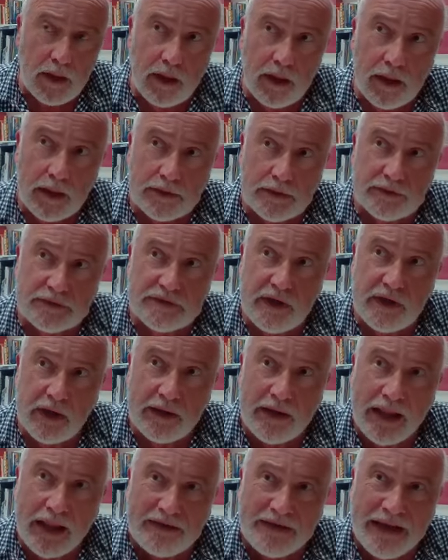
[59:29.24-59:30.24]
and, and,
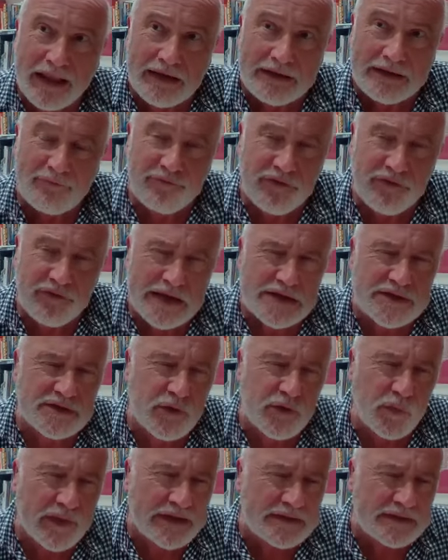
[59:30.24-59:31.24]
uh, and a failure
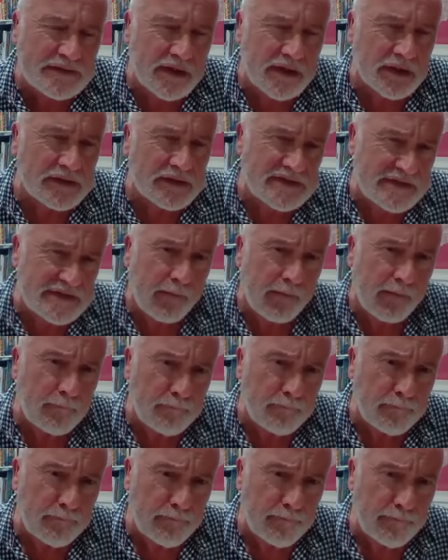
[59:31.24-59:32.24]
to acknowledge it,
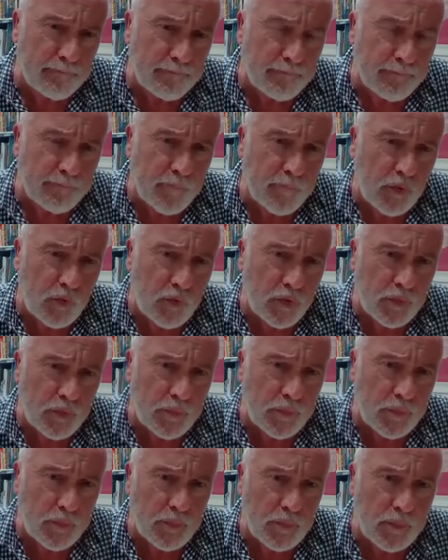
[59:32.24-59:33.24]
you
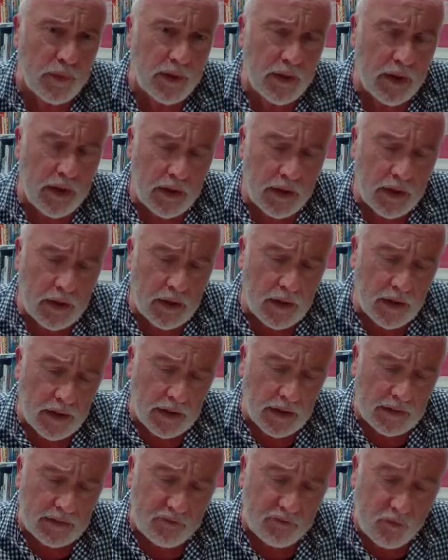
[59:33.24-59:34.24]
know.
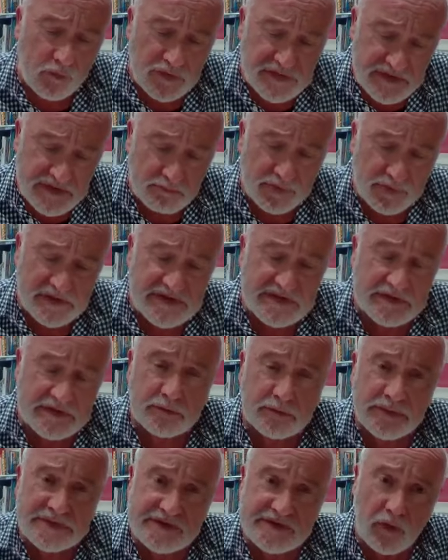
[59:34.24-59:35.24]
And of course, in
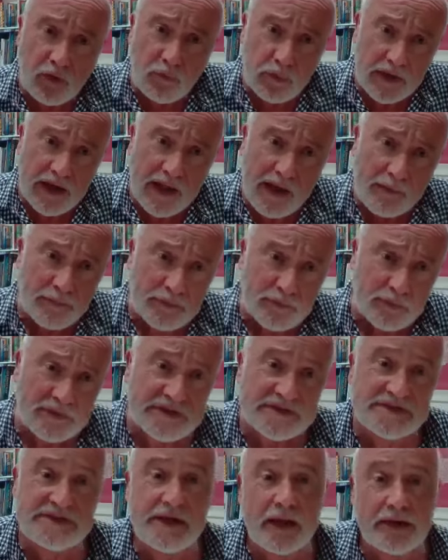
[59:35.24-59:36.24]
Bristol, we saw what happened
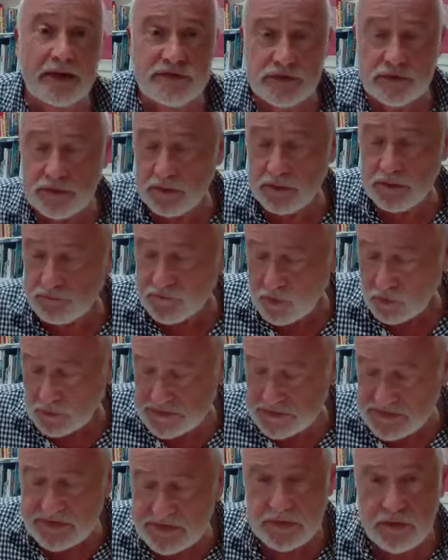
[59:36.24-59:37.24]
with the statue of
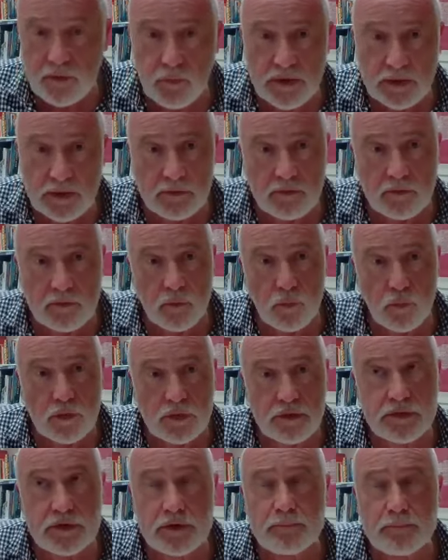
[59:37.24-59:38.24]
Colston going into the
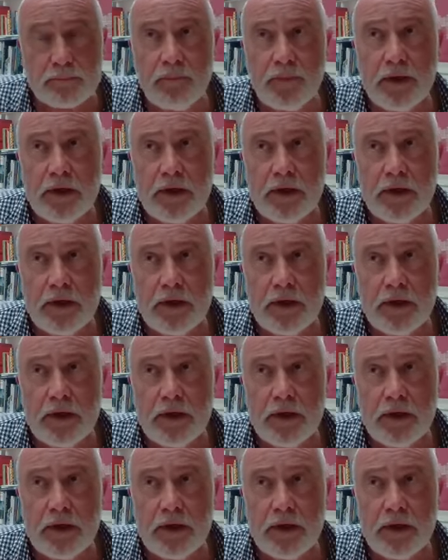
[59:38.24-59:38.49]
water.